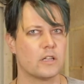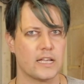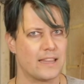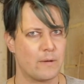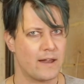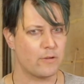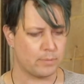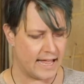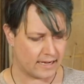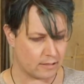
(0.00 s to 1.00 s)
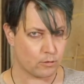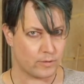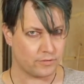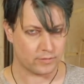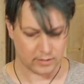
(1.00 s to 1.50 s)
clean, they were never black, they were
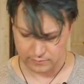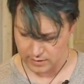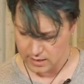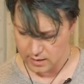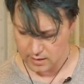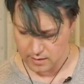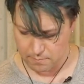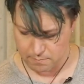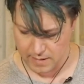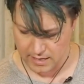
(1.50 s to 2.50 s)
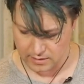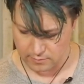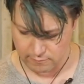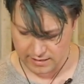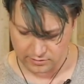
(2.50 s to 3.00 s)
always full of mud
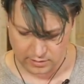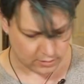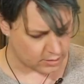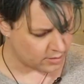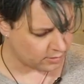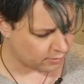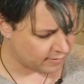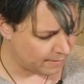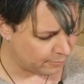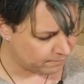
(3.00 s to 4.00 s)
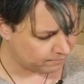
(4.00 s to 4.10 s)
and rust and dirt and crap.